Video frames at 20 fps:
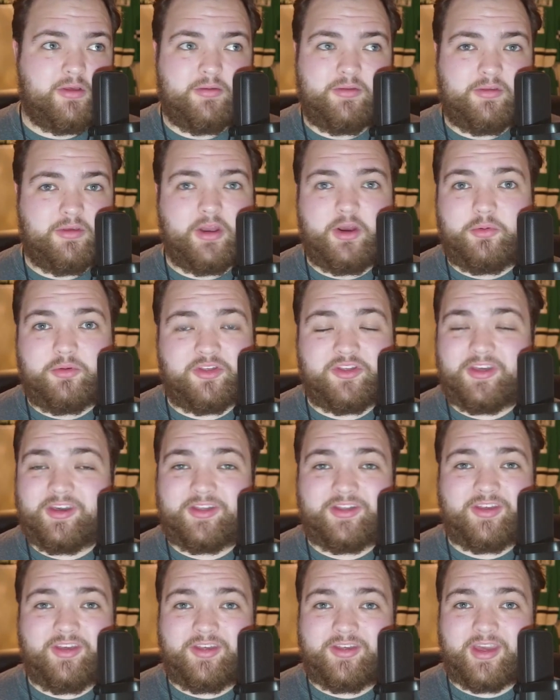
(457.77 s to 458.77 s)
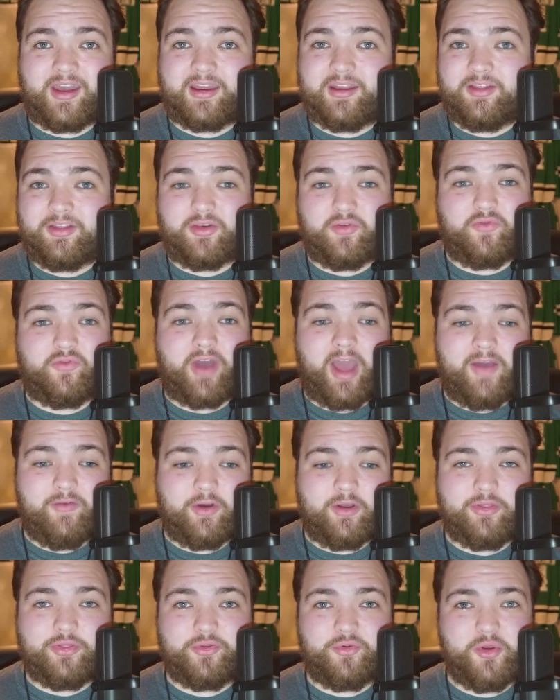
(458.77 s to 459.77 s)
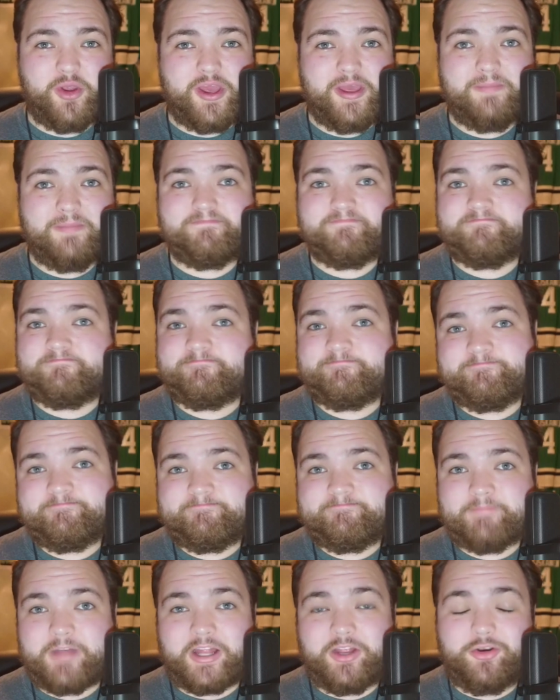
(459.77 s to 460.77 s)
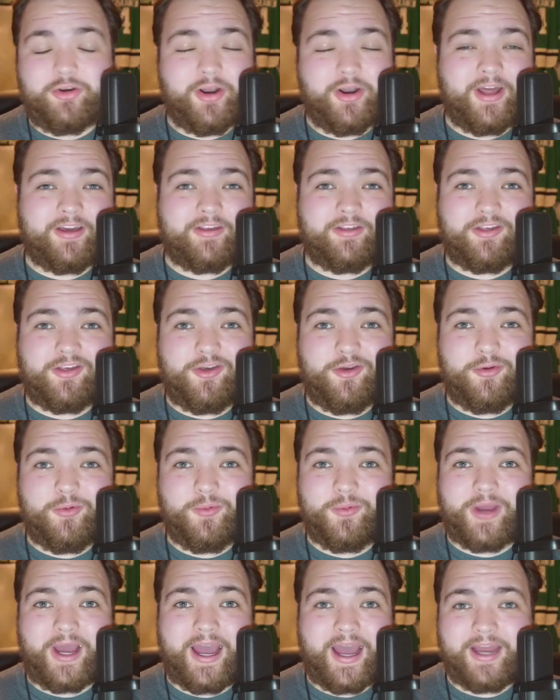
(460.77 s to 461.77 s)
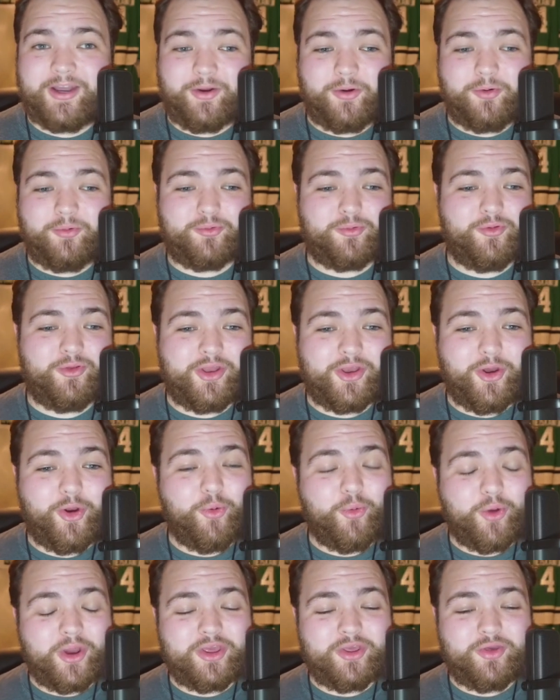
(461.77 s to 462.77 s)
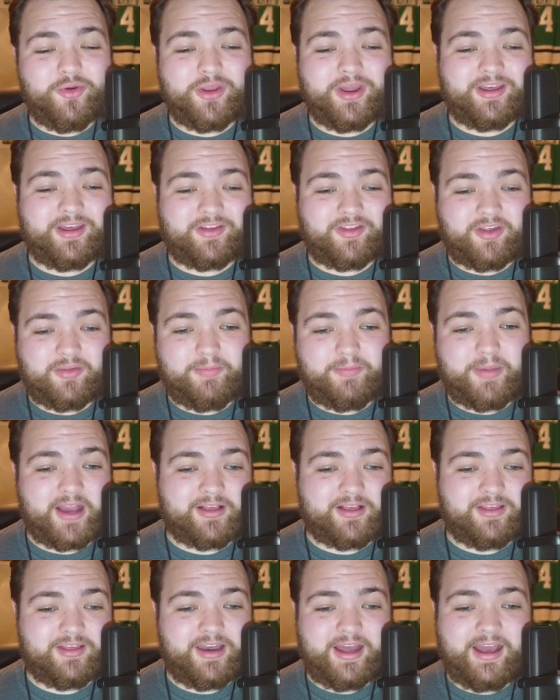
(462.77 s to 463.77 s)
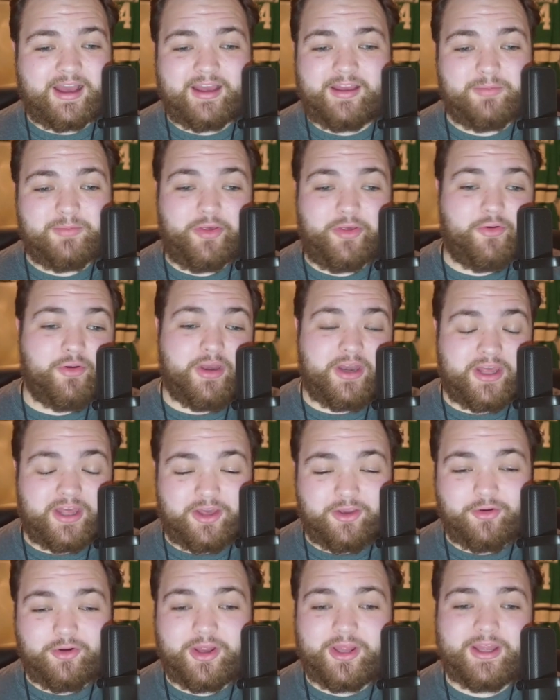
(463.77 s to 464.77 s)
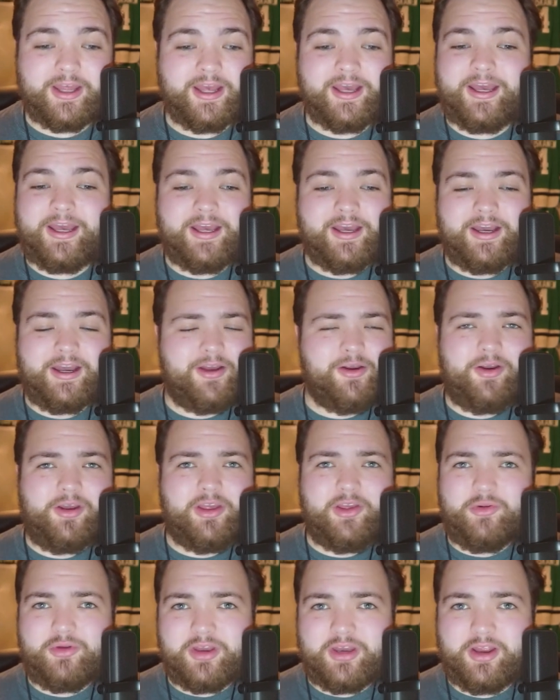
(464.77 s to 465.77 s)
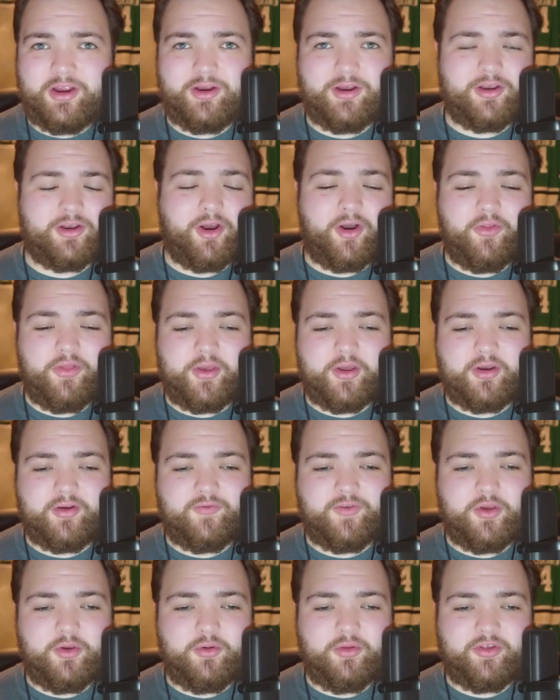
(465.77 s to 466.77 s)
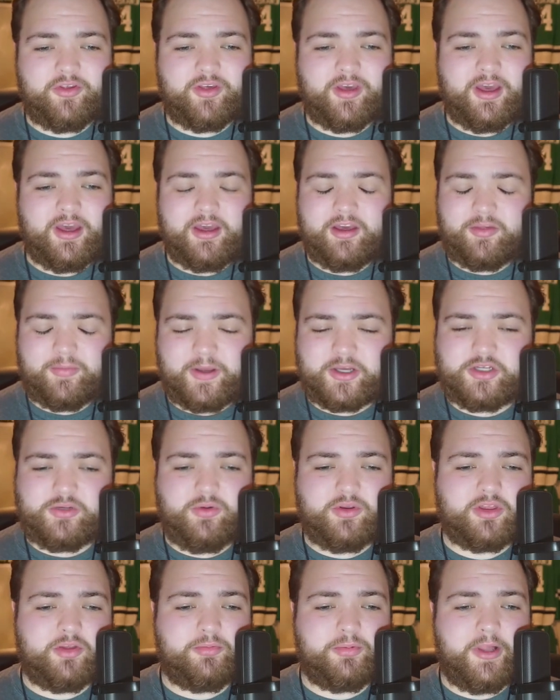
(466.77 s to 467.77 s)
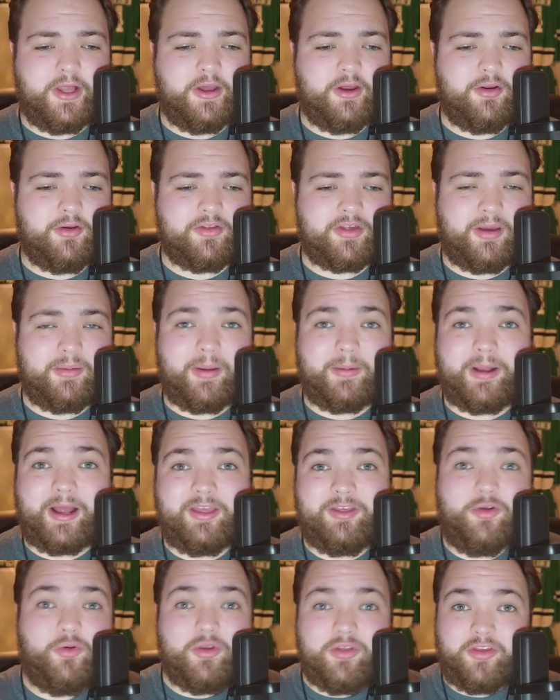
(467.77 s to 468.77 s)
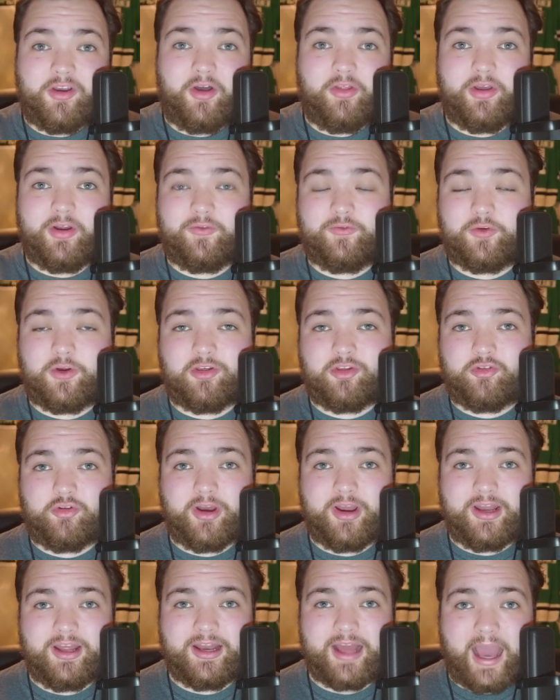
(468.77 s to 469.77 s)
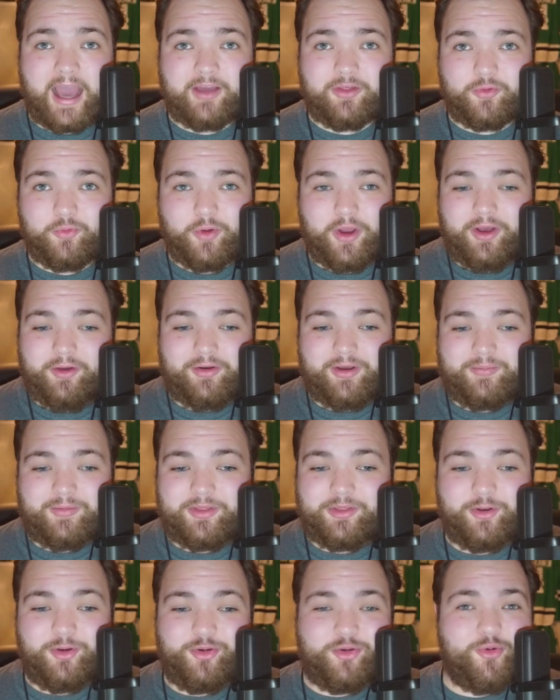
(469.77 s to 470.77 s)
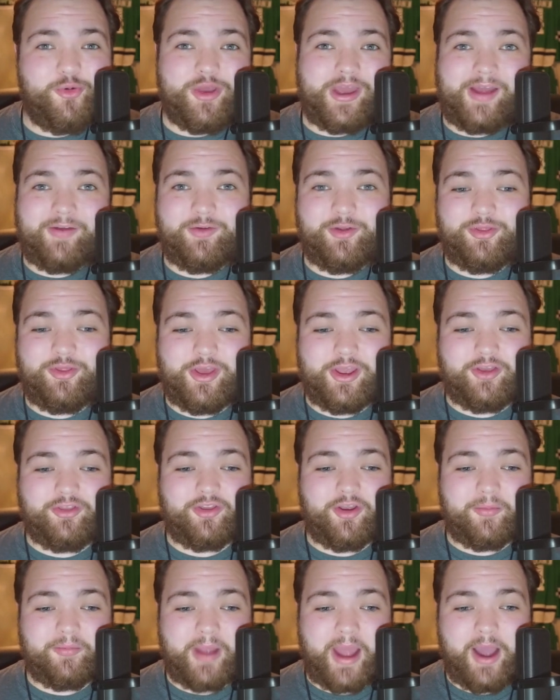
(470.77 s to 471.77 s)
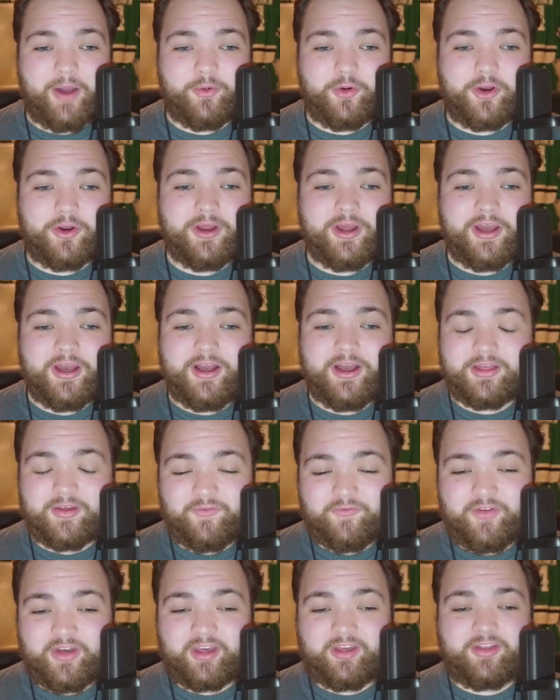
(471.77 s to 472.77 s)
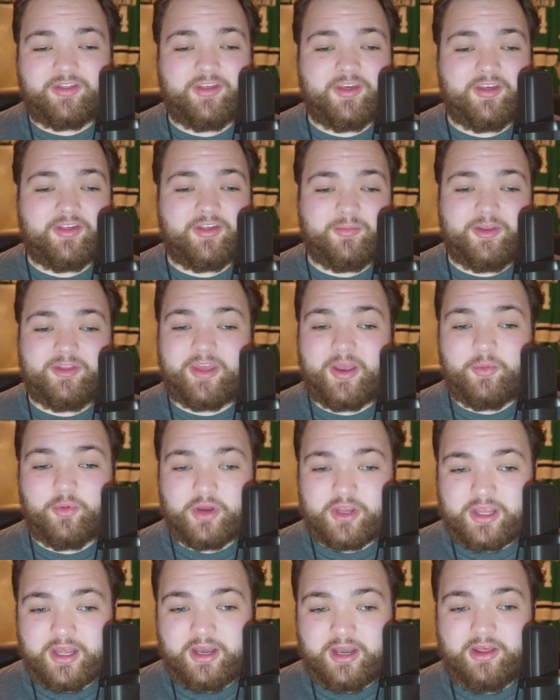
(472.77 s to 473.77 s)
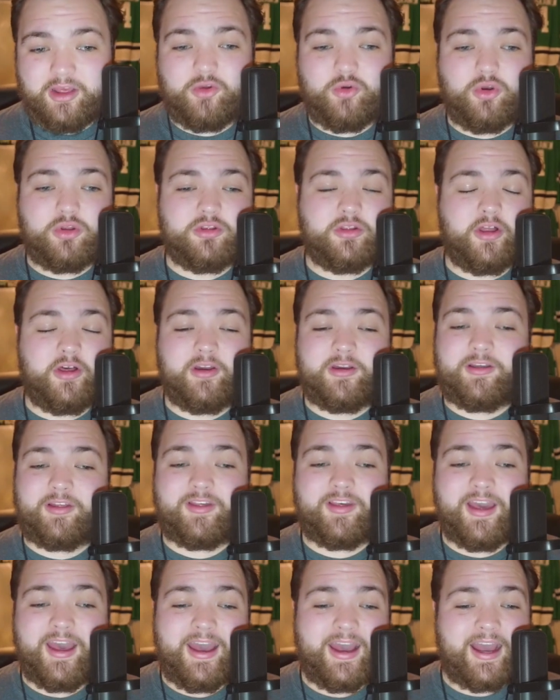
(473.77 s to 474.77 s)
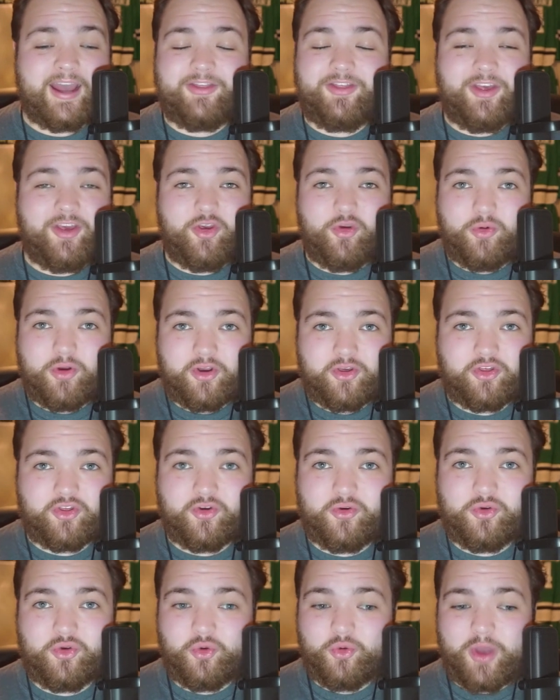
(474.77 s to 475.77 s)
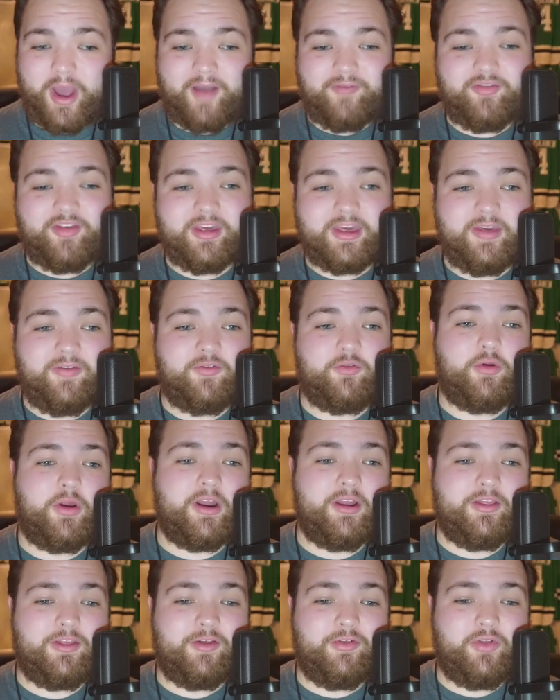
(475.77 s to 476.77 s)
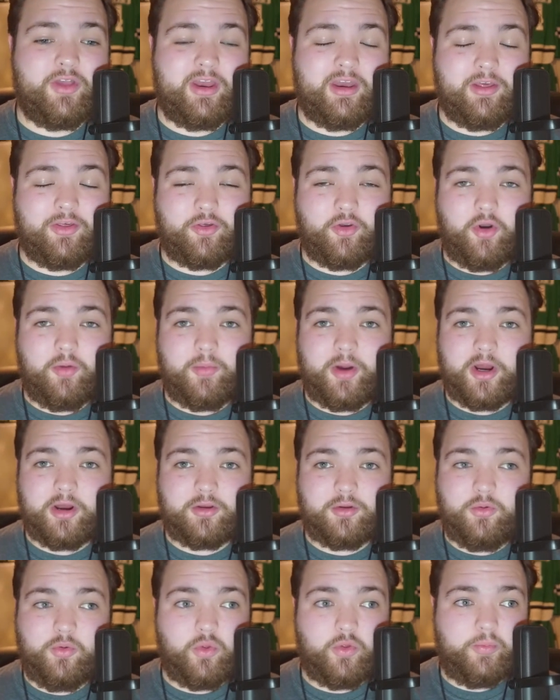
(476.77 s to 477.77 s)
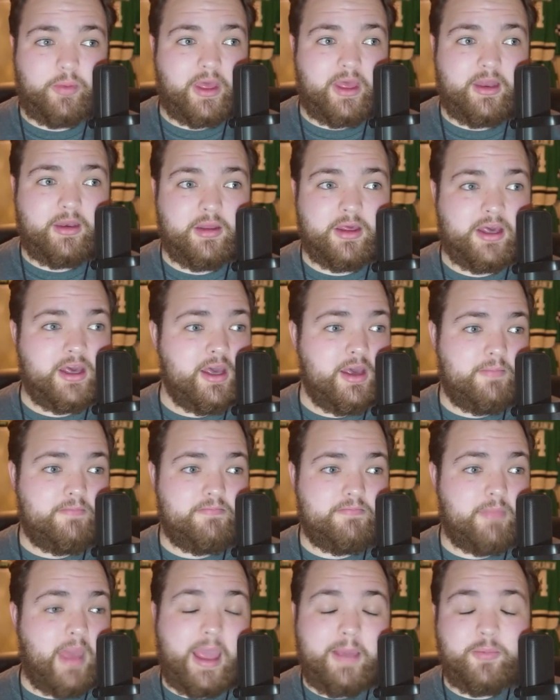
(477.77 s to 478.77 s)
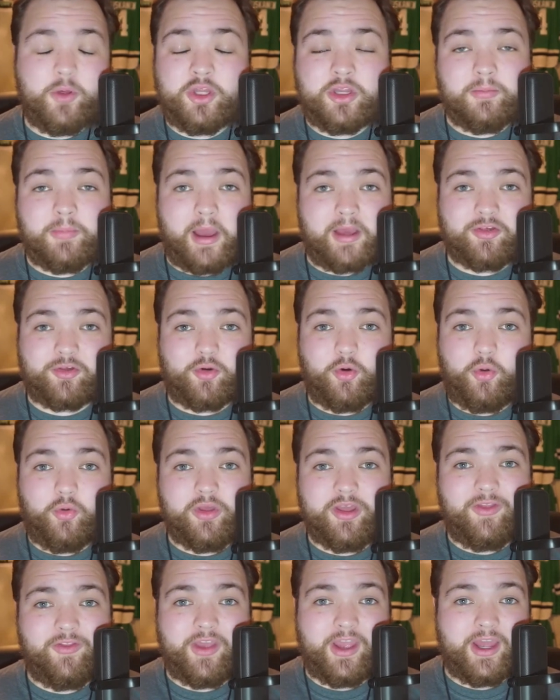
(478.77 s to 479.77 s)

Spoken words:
you know, 60 seconds of 5-on-3, and you don't execute, I don't really know what you can expect. And I mean, you can hear it, and you can hear it in all the interviews, especially with the players. I mean, you can tell they're frustrated as well. I mean, they're doing everything in their power to fix this. I mean, they were getting good looks. I think you also do have to give credit to Linus Ullmark, who's been maybe the best goalie in the